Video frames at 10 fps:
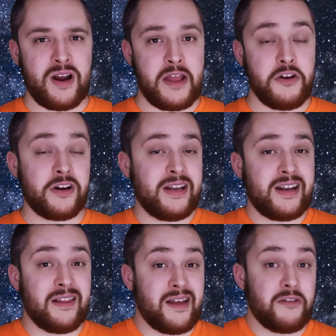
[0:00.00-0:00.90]
and you're going to get
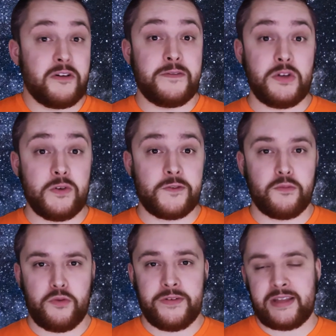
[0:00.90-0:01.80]
a lot of reviews for
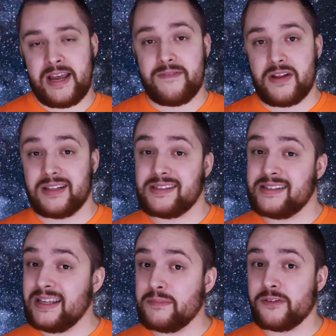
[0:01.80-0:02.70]
movies I have not
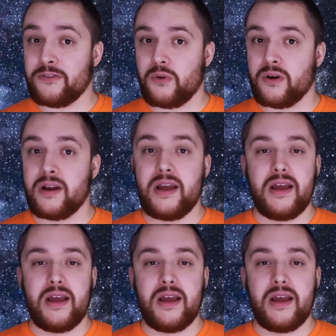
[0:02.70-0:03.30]
seen before